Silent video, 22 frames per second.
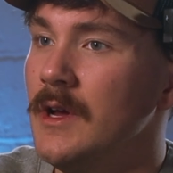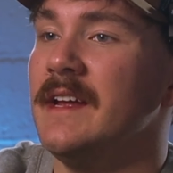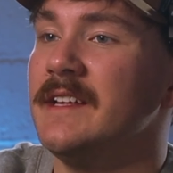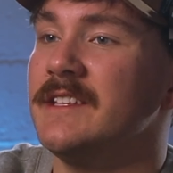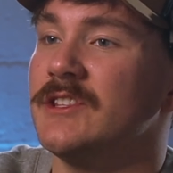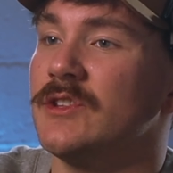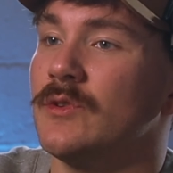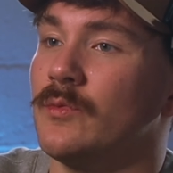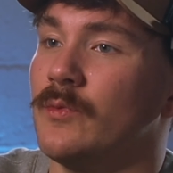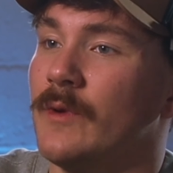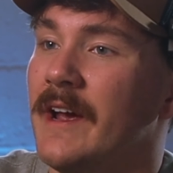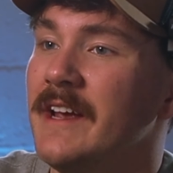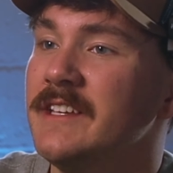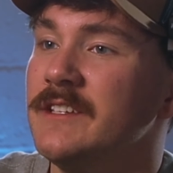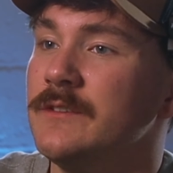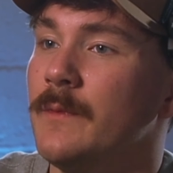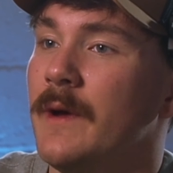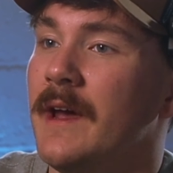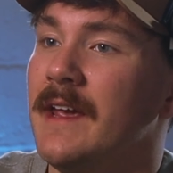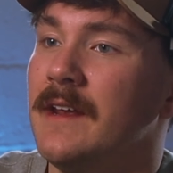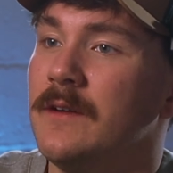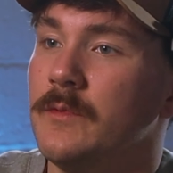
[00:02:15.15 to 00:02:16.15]
It's the
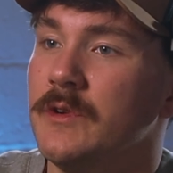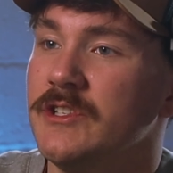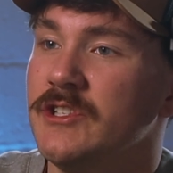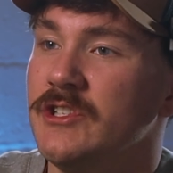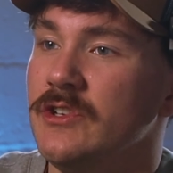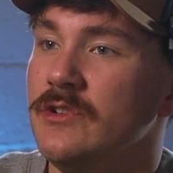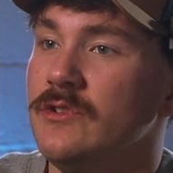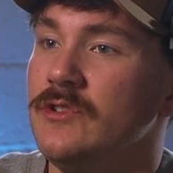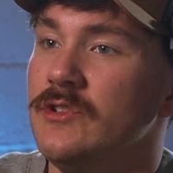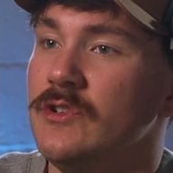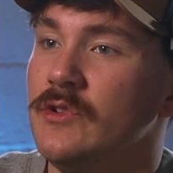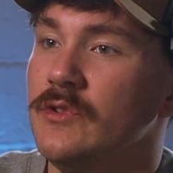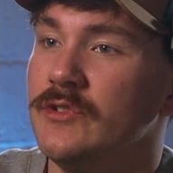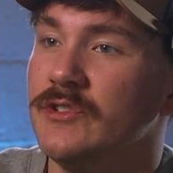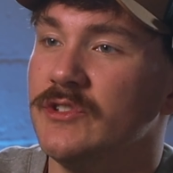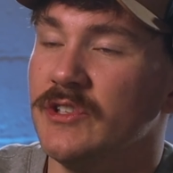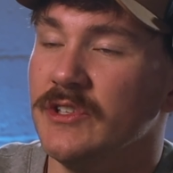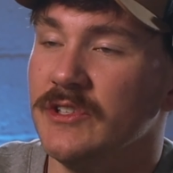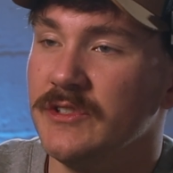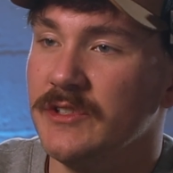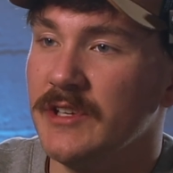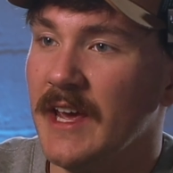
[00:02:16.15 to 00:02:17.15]
raceway in which you use
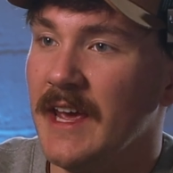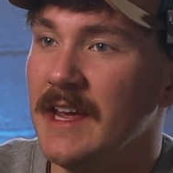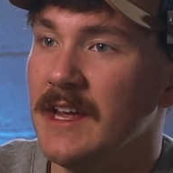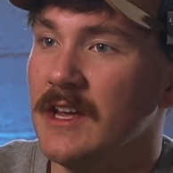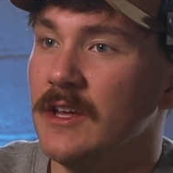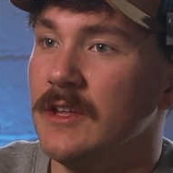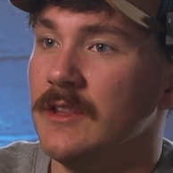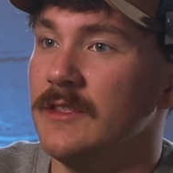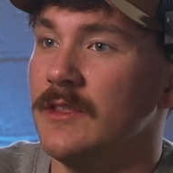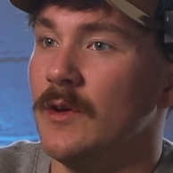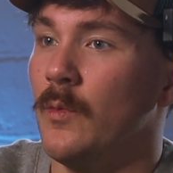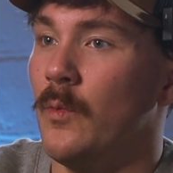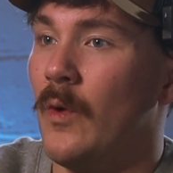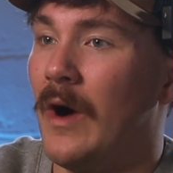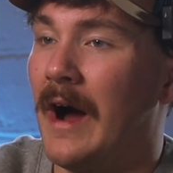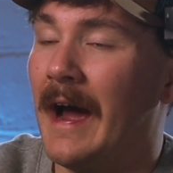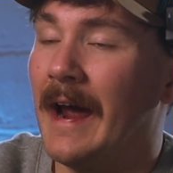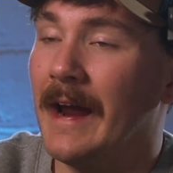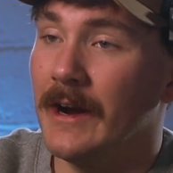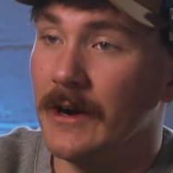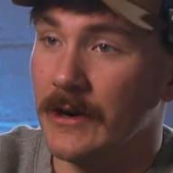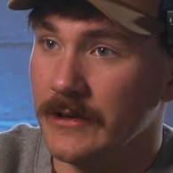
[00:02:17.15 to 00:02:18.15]
to take the
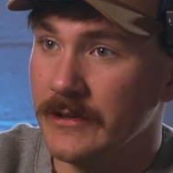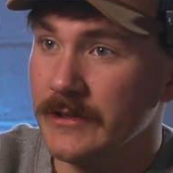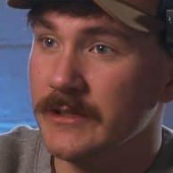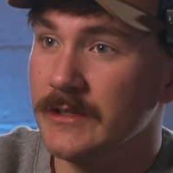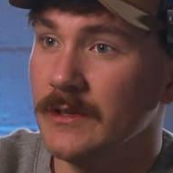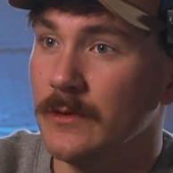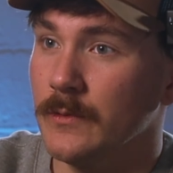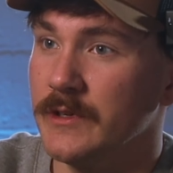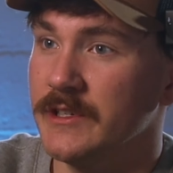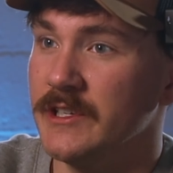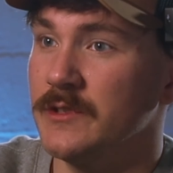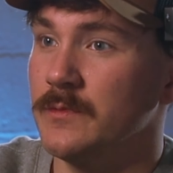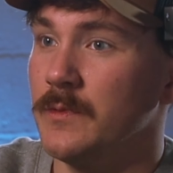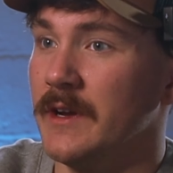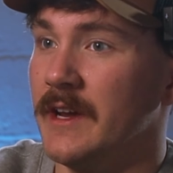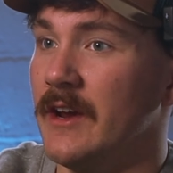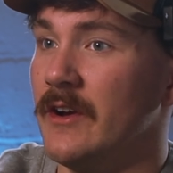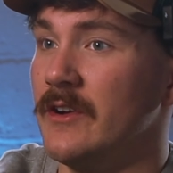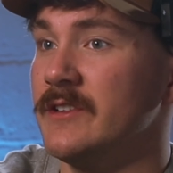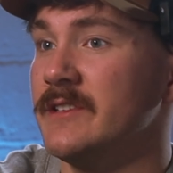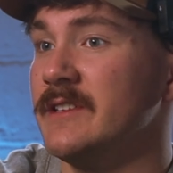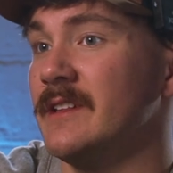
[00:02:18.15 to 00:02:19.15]
wires, which is what
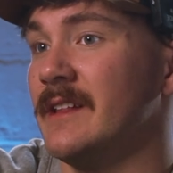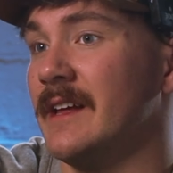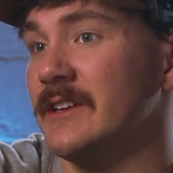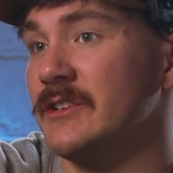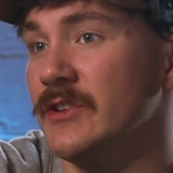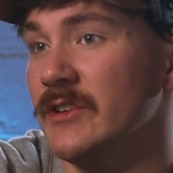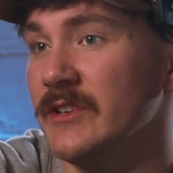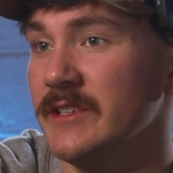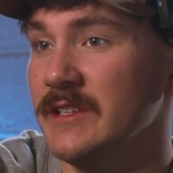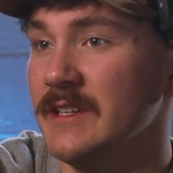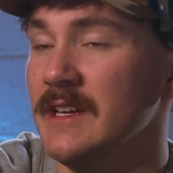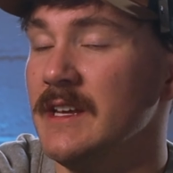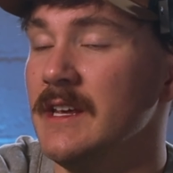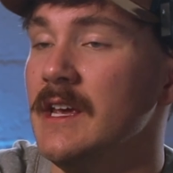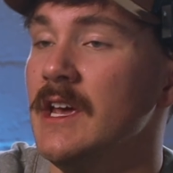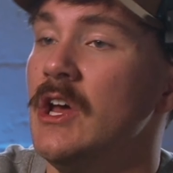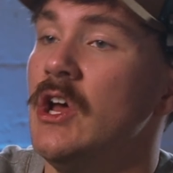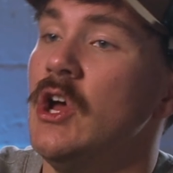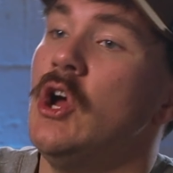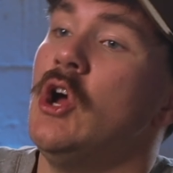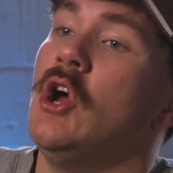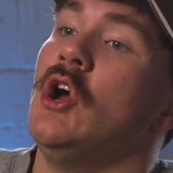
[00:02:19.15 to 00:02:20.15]
carries the electricity,
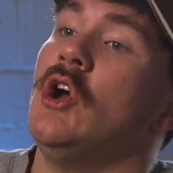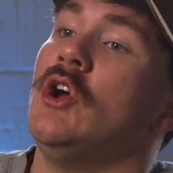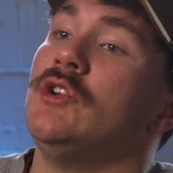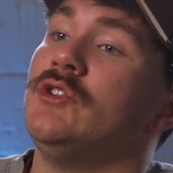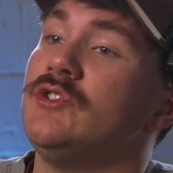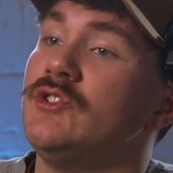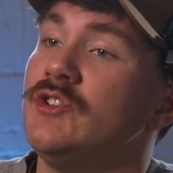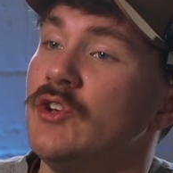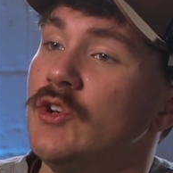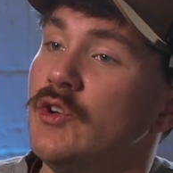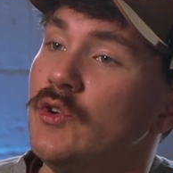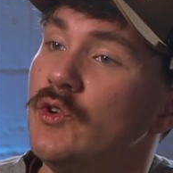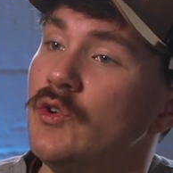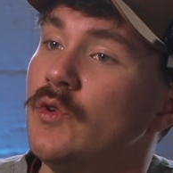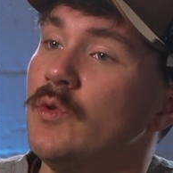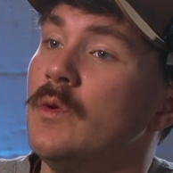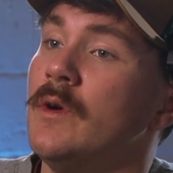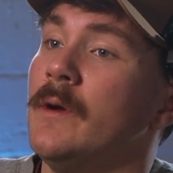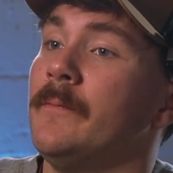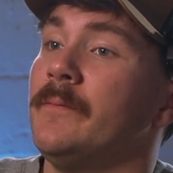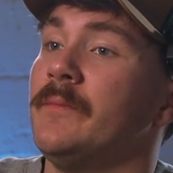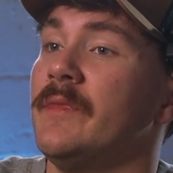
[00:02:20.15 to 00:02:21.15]

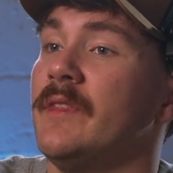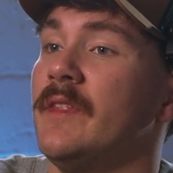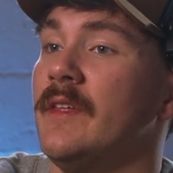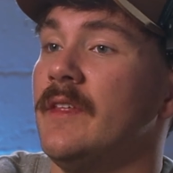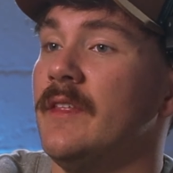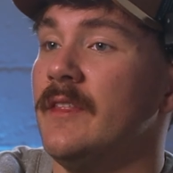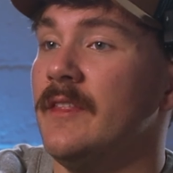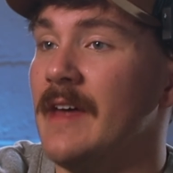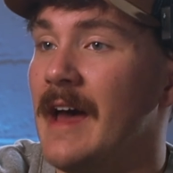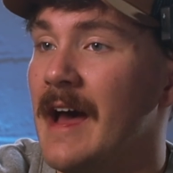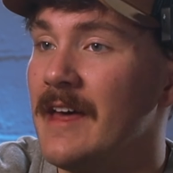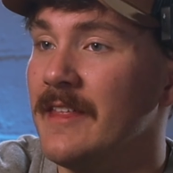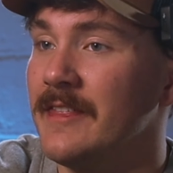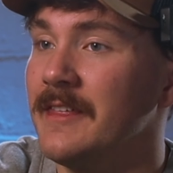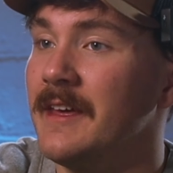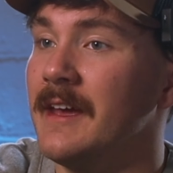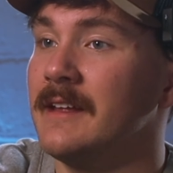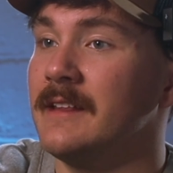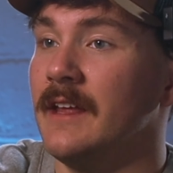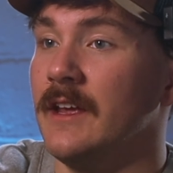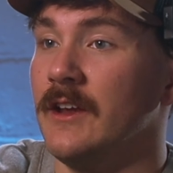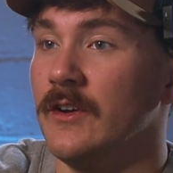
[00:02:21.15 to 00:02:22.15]
to that
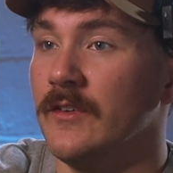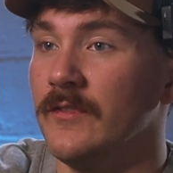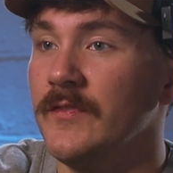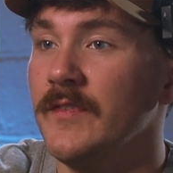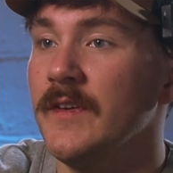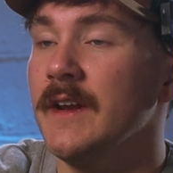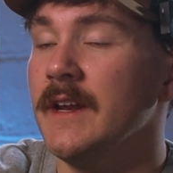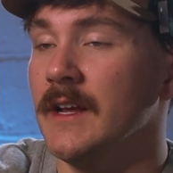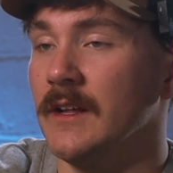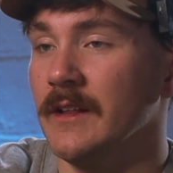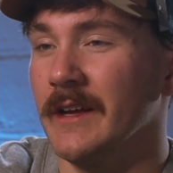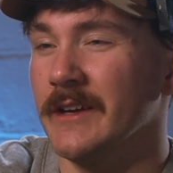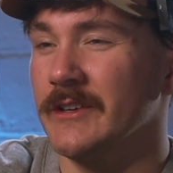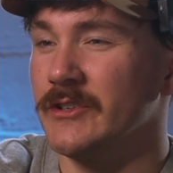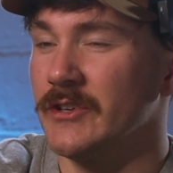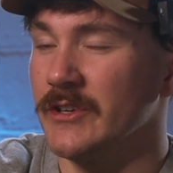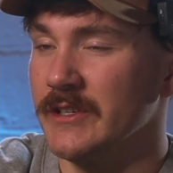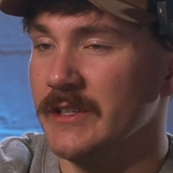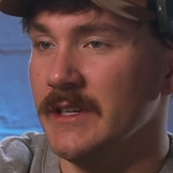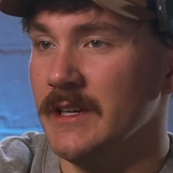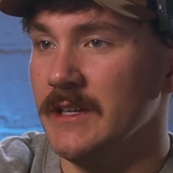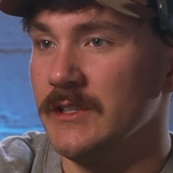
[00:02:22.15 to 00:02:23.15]
thing that you're feeding
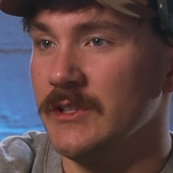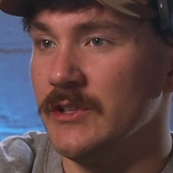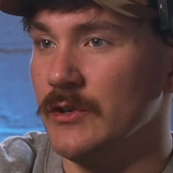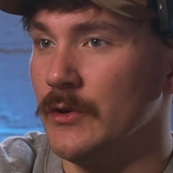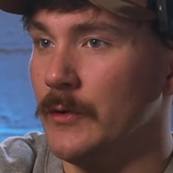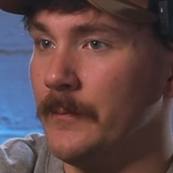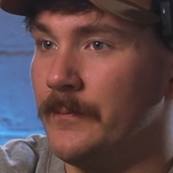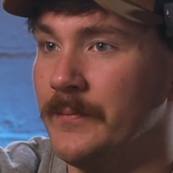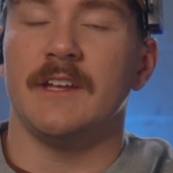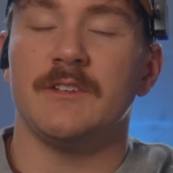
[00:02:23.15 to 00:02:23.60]
electricity to.